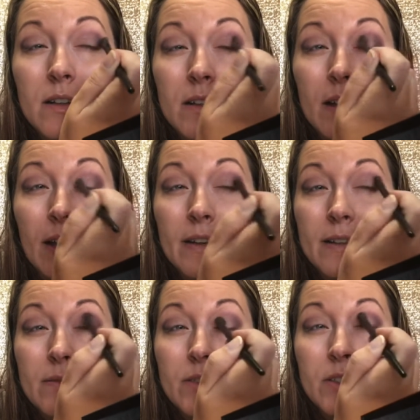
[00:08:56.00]

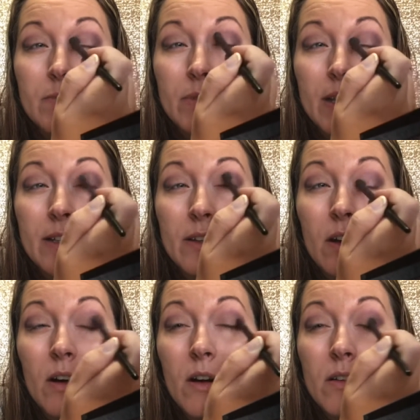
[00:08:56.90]
and just blend it
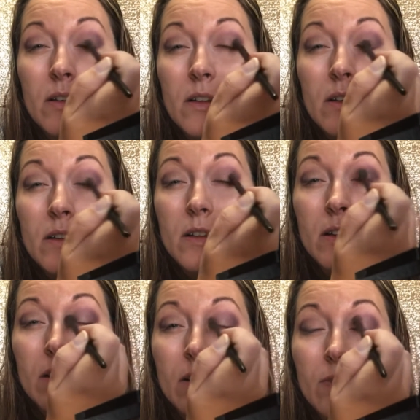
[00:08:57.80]
all
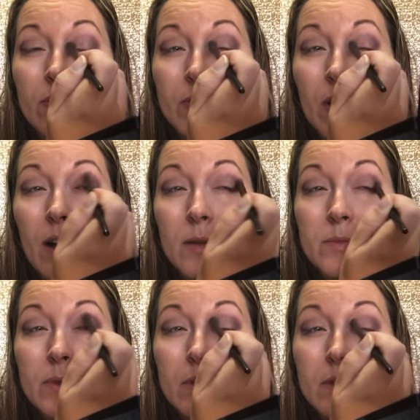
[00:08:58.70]
over top.
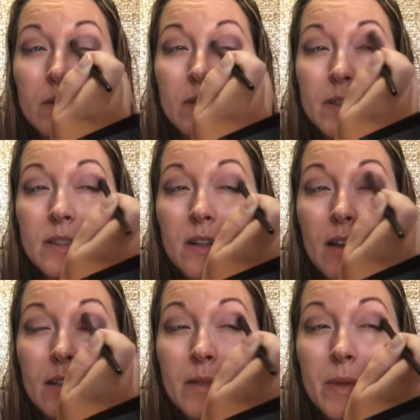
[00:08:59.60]
It's not
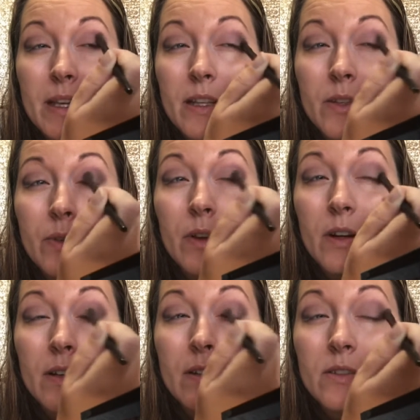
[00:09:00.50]
going to make it too
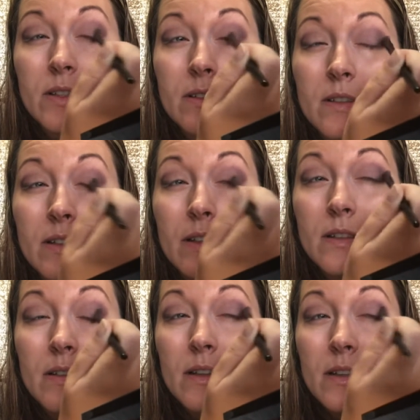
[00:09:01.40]
dark, just going to
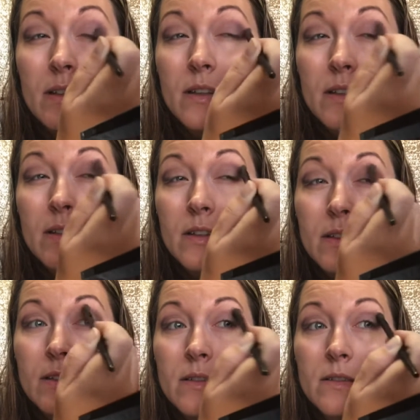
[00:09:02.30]

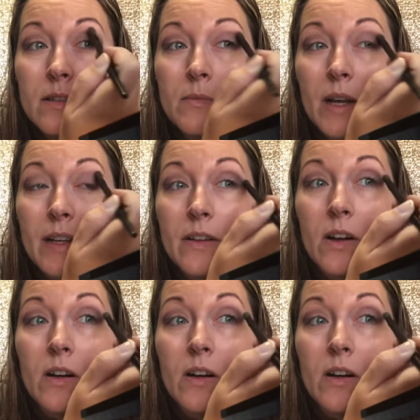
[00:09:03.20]
combine it all,